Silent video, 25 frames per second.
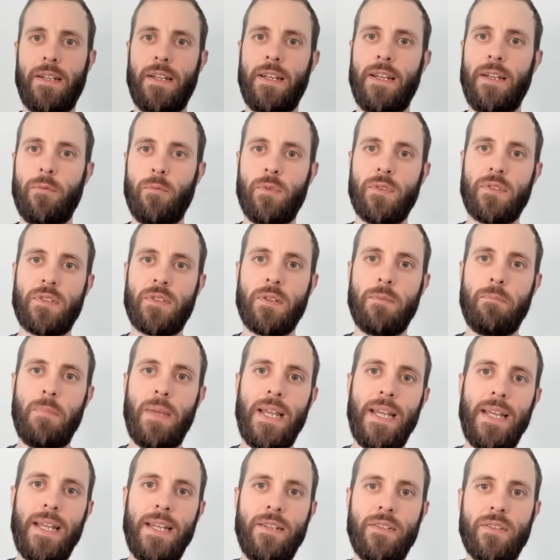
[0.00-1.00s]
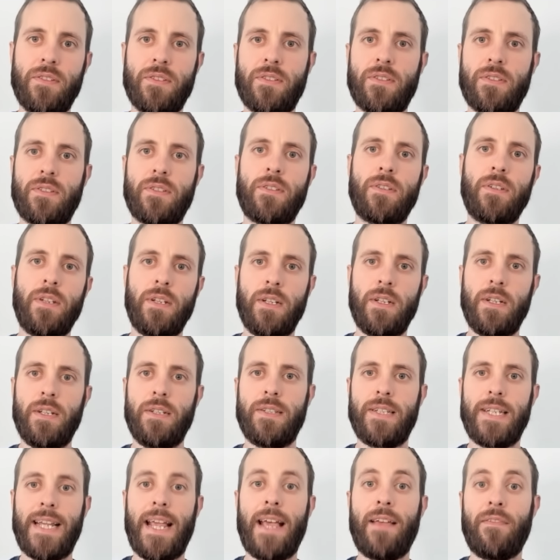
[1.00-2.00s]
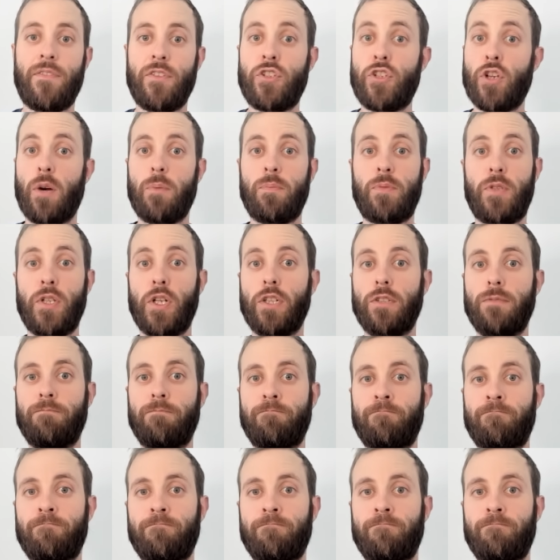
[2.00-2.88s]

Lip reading: It was a means to get the job done.